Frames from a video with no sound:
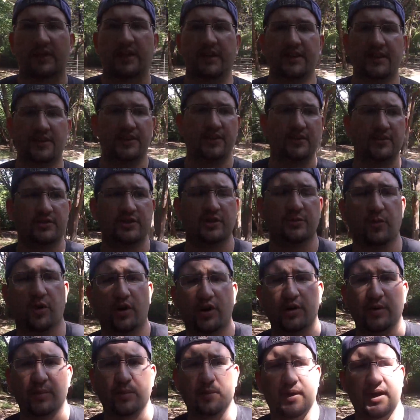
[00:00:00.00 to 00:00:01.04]
Hey there YouTube,
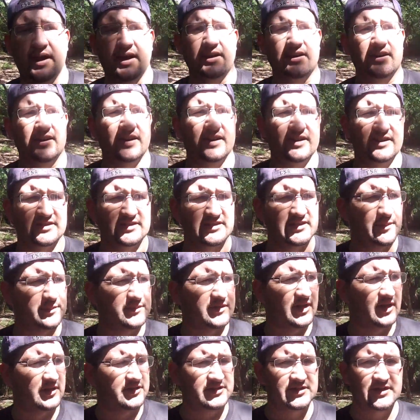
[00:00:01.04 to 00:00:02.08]
welcome back. I just
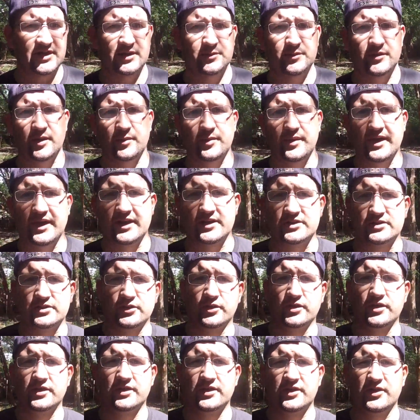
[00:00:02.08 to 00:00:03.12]
stepped outside my back
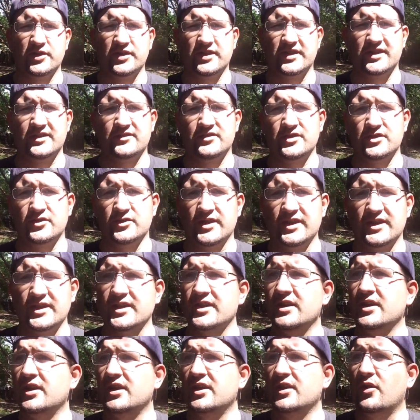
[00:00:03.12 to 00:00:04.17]
door. I'm going to give you
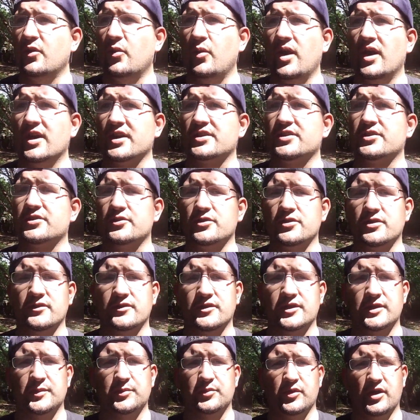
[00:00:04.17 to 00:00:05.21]
a walkthrough
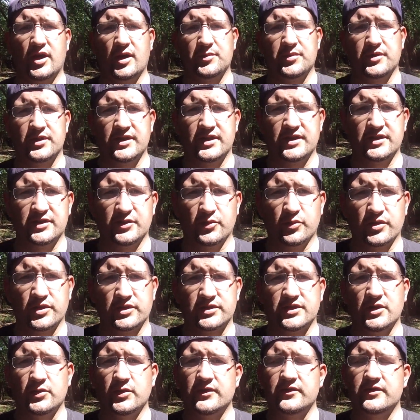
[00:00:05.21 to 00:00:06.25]
of the property and the
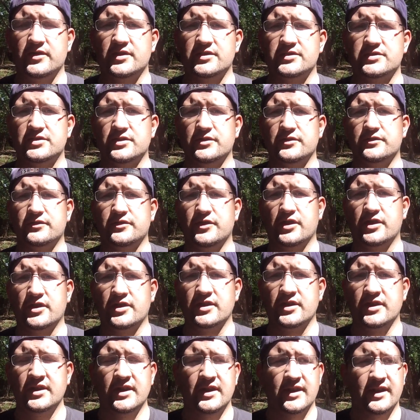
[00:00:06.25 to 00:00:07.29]
work that we've done so
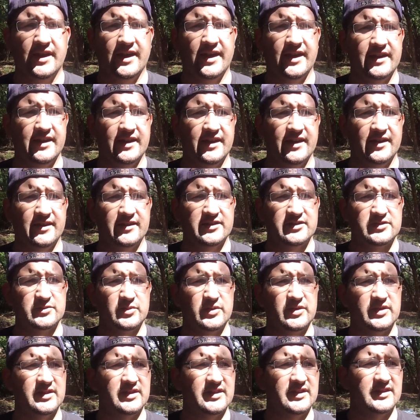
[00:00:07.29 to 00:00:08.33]
far. And I just
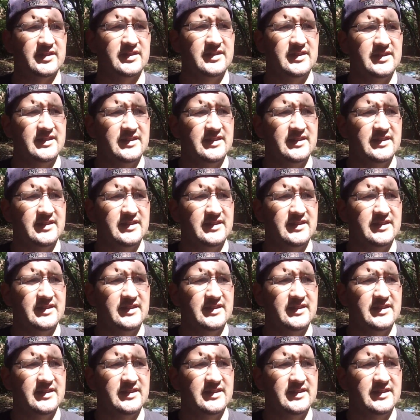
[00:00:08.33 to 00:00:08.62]
want to